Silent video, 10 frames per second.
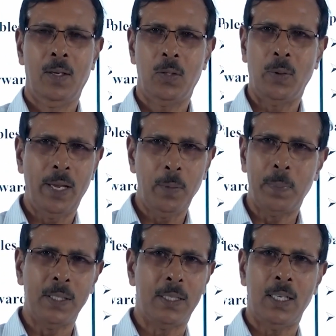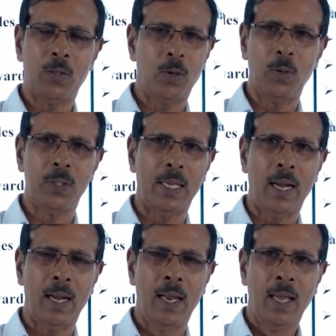Today you purchase or you
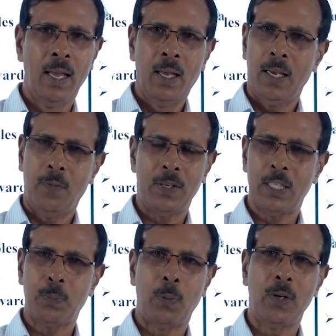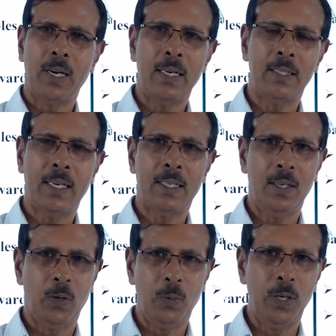sell. If it's a sport
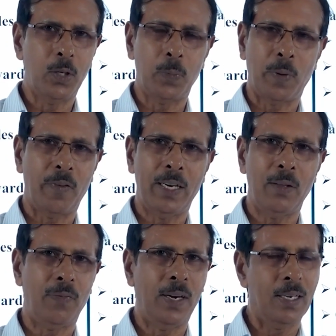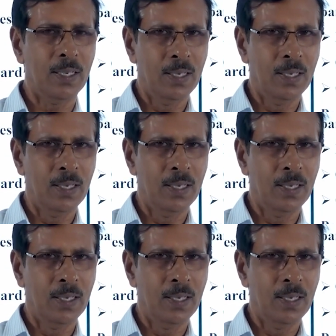transaction, you need to provide the fund